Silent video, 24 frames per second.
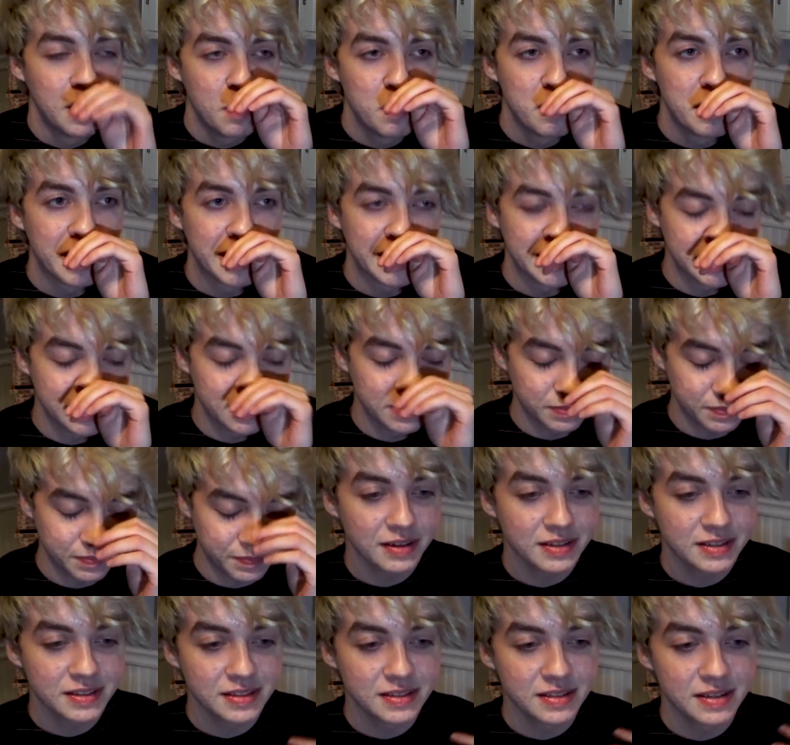But
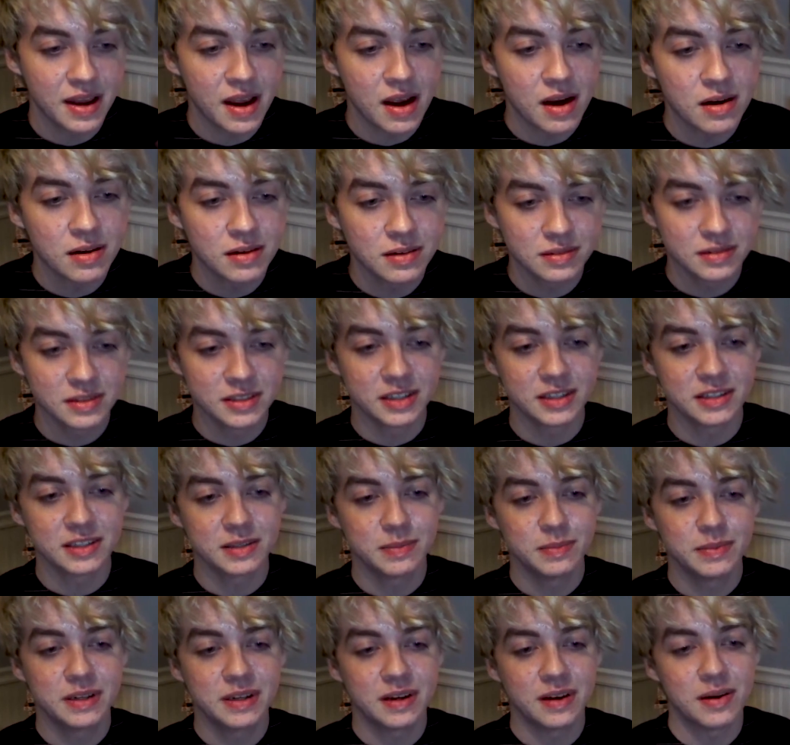it's now
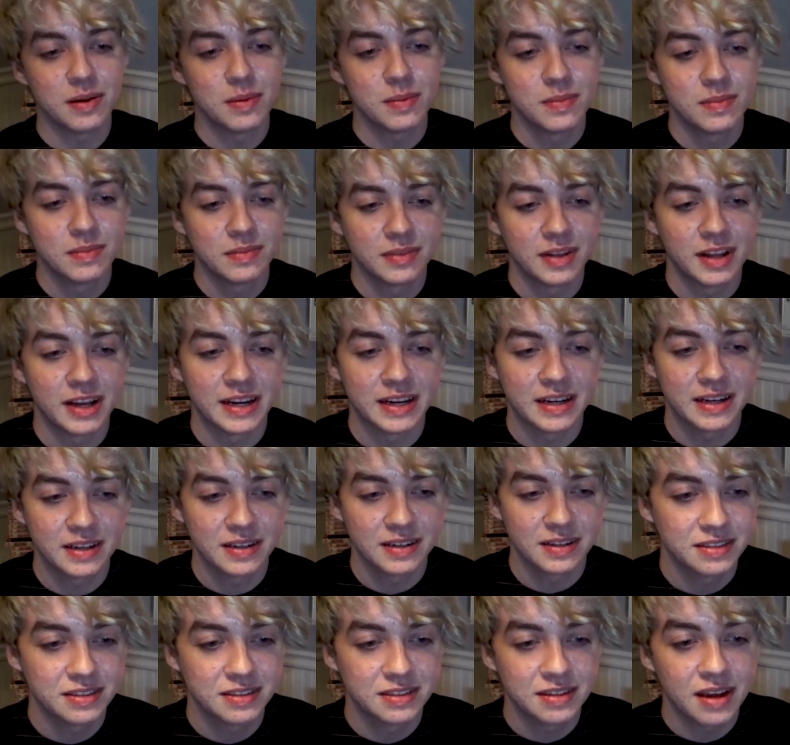just become
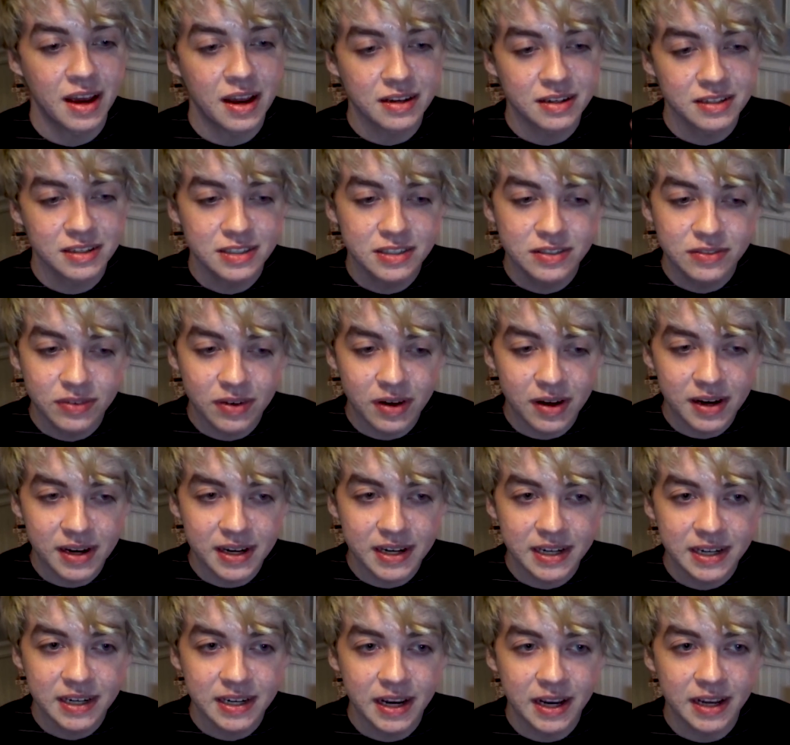like
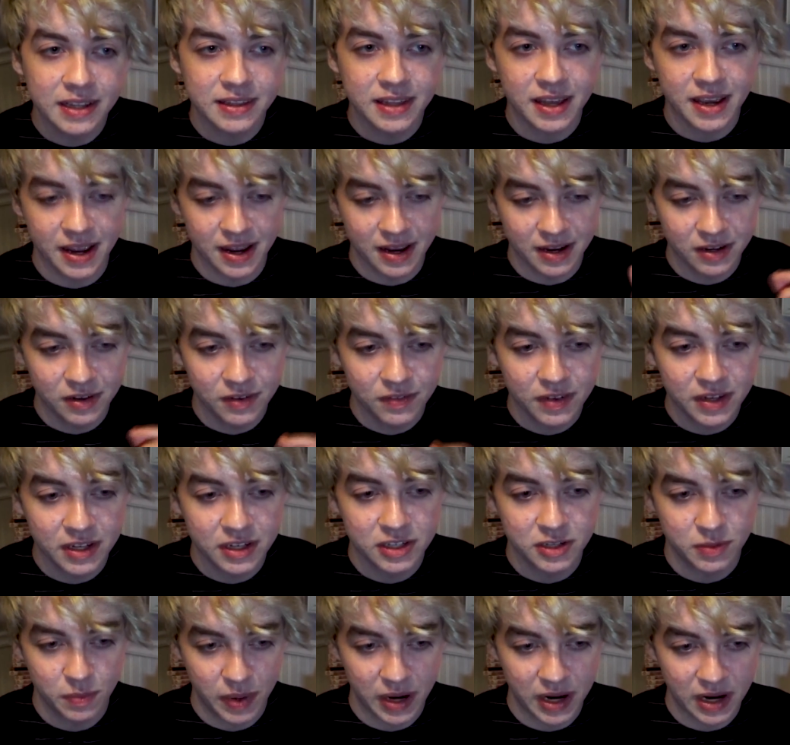satisfying at the end of
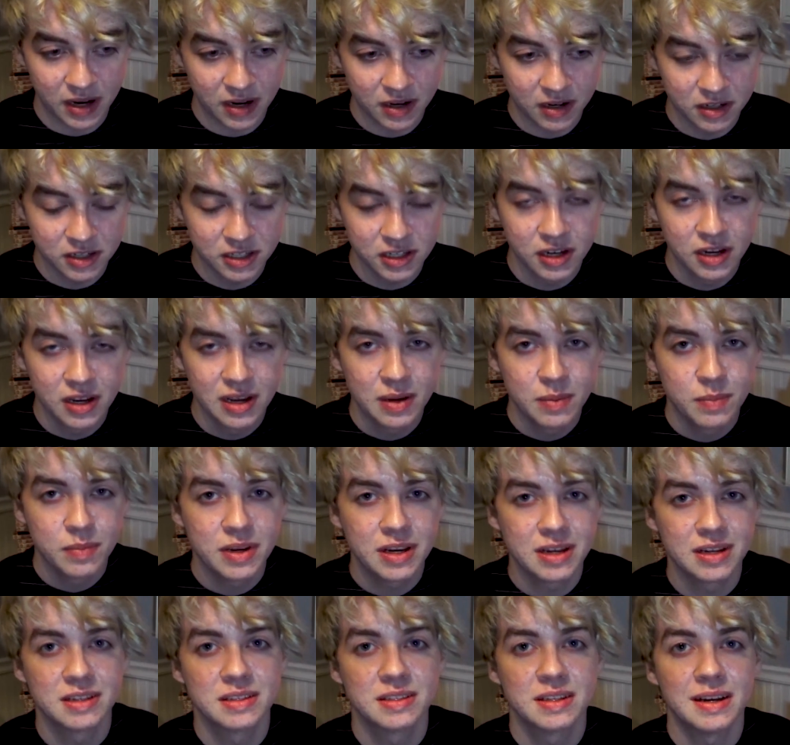each page
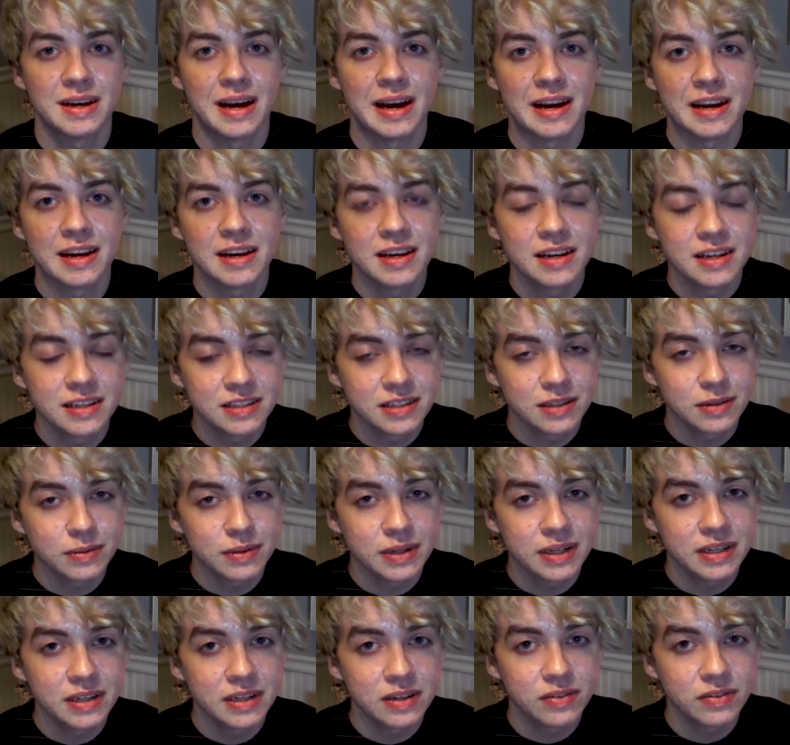because I get to
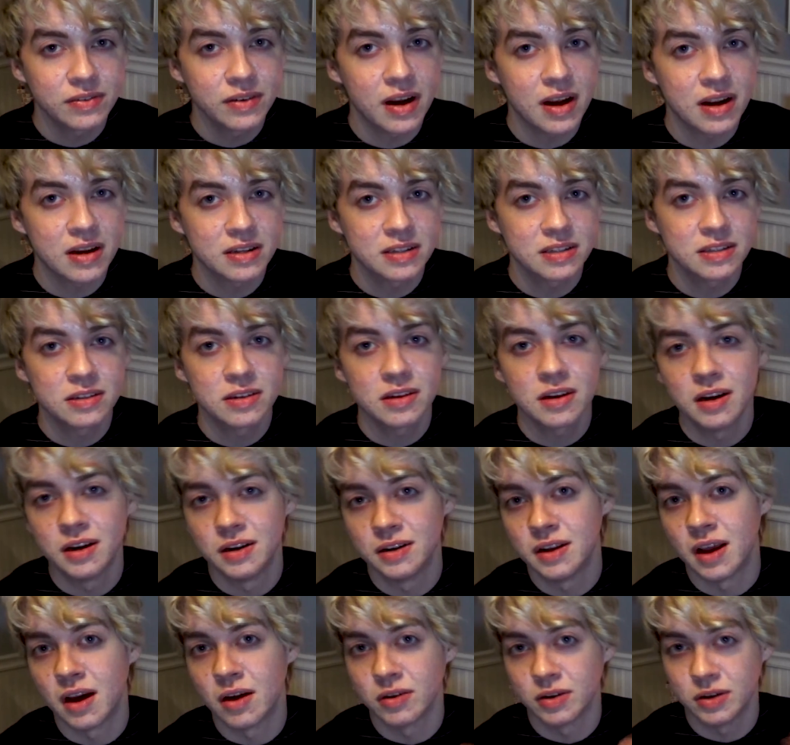read it faster
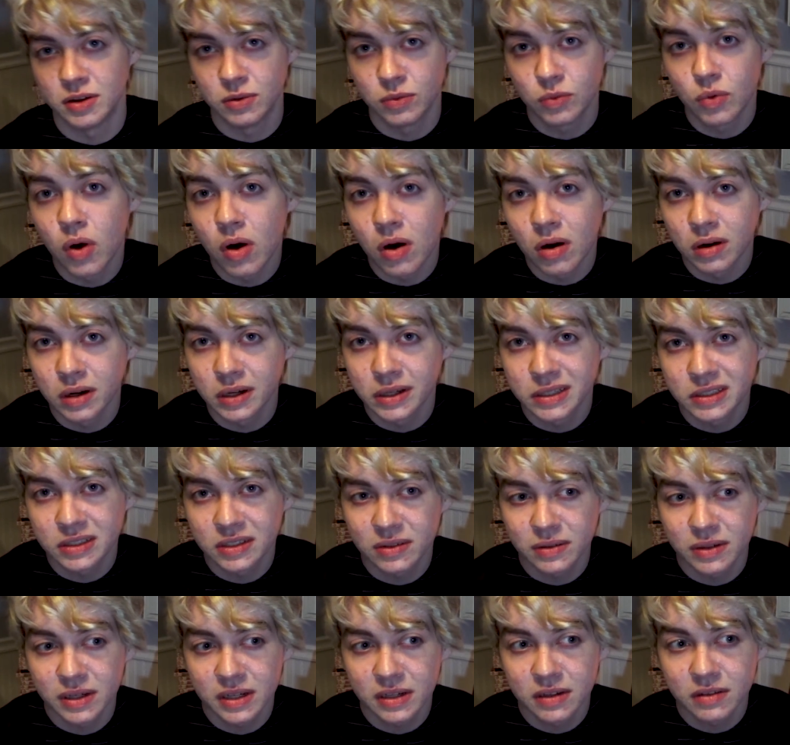and now you all get
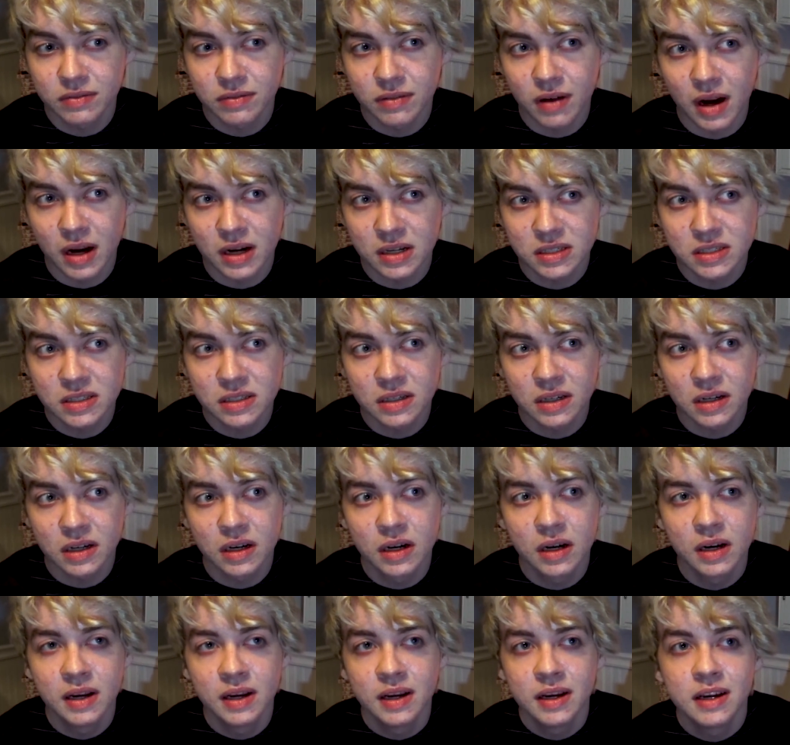to read it
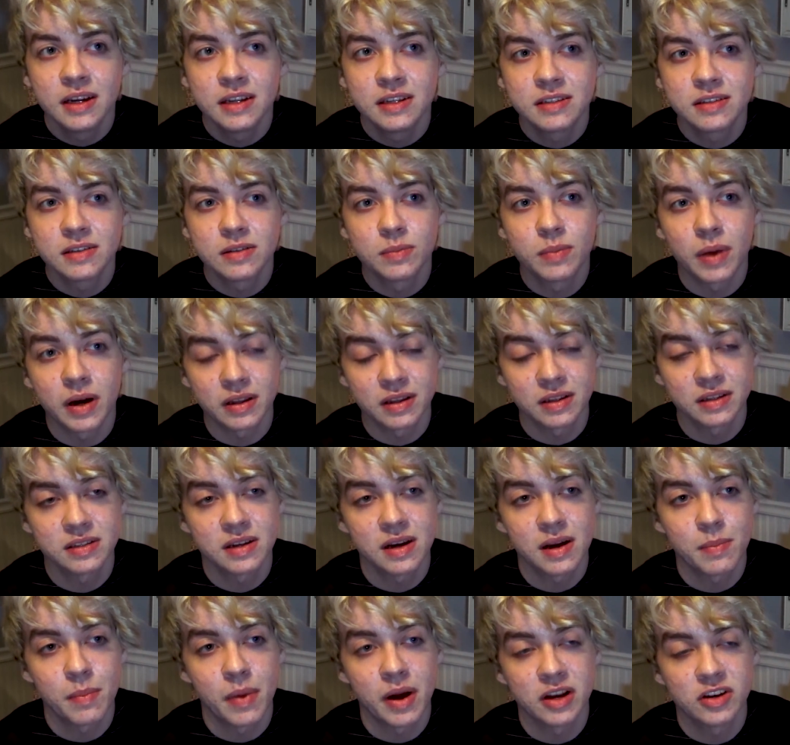faster. And so by the
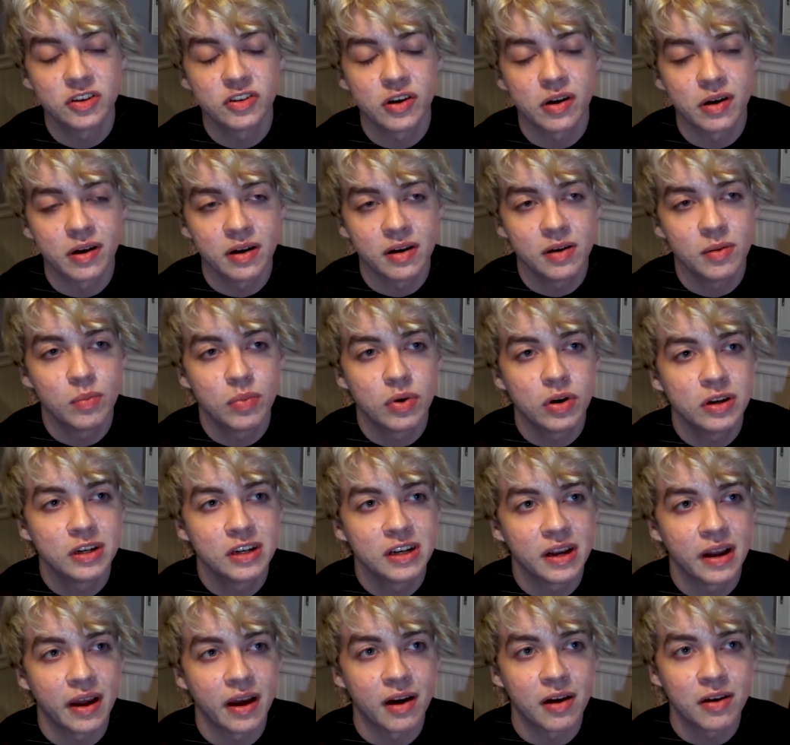time I draw it and put
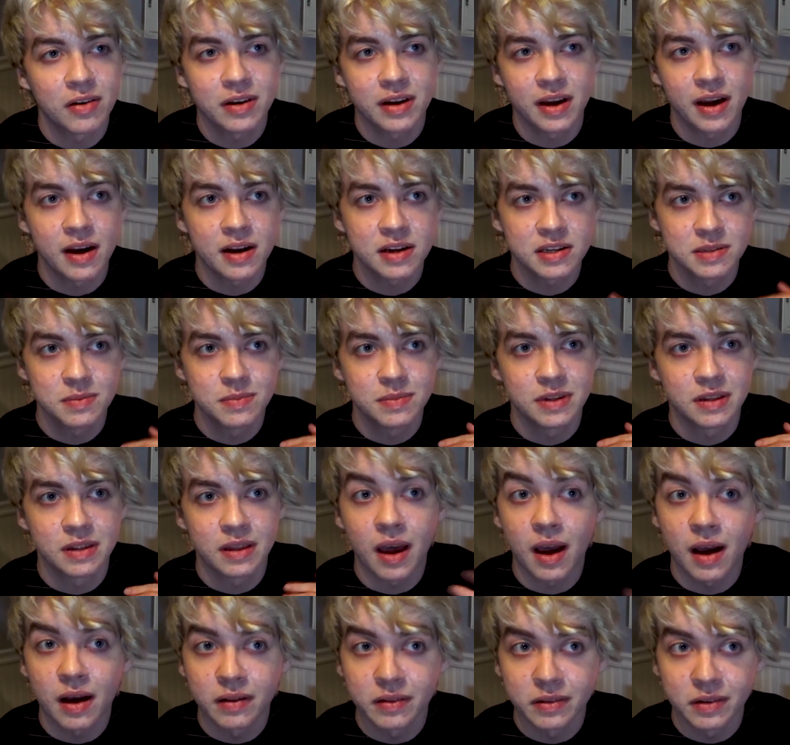it out, it hasn't been
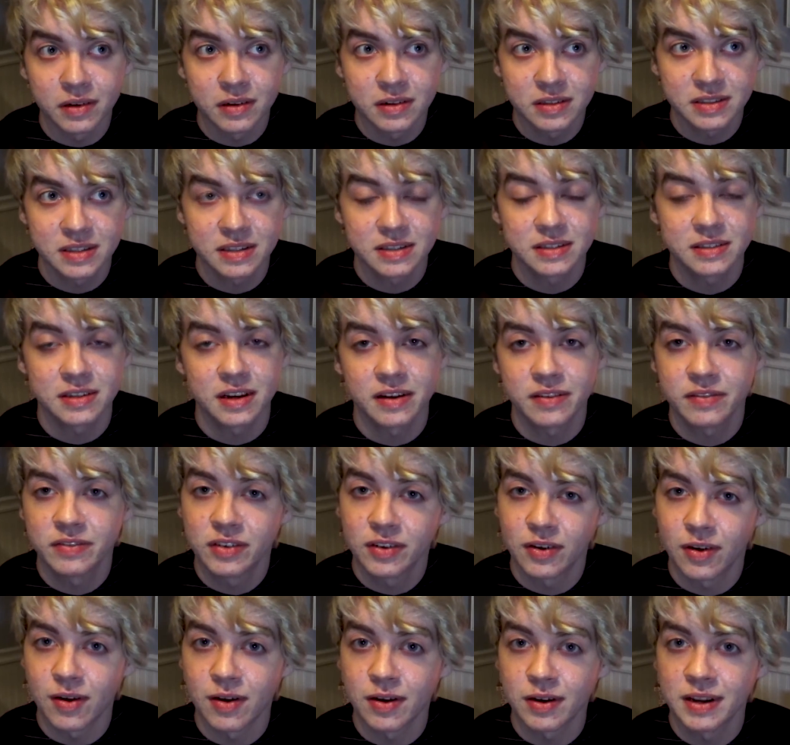that long since I've
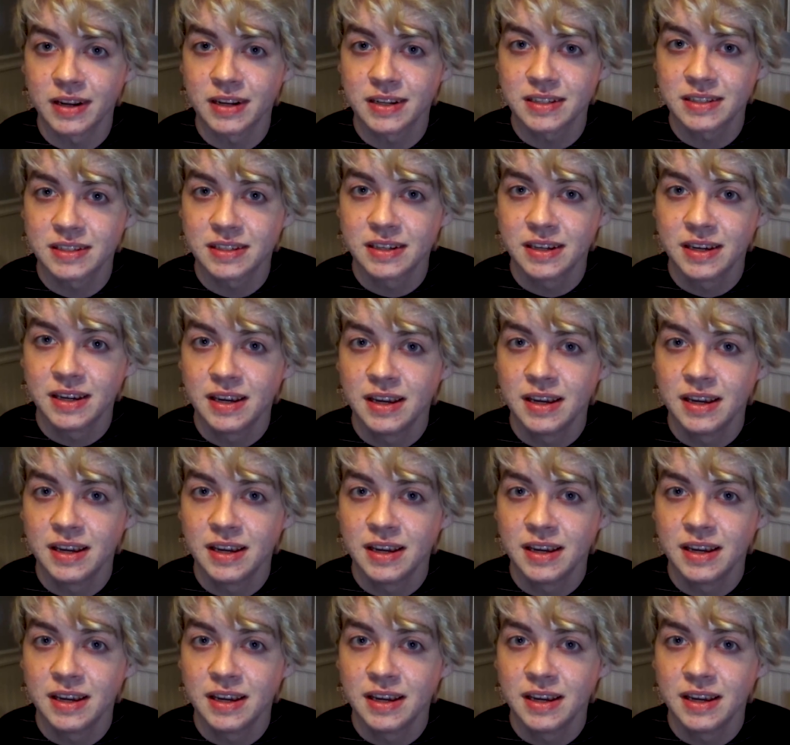drawn it.